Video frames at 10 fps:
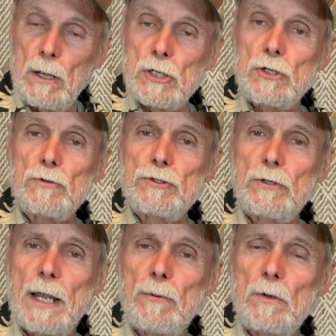So just
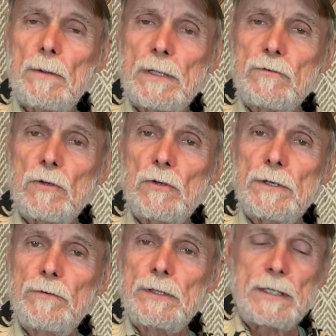capo up gives you a little
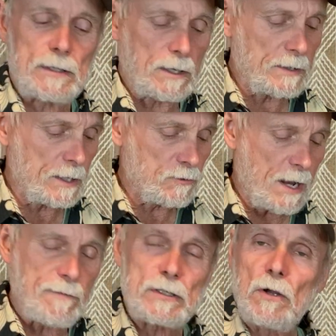different thing there. That
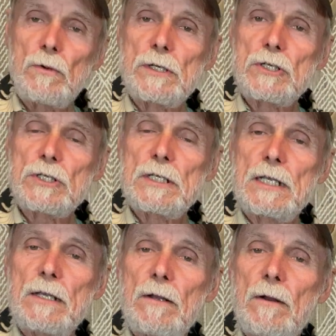traveling note in C.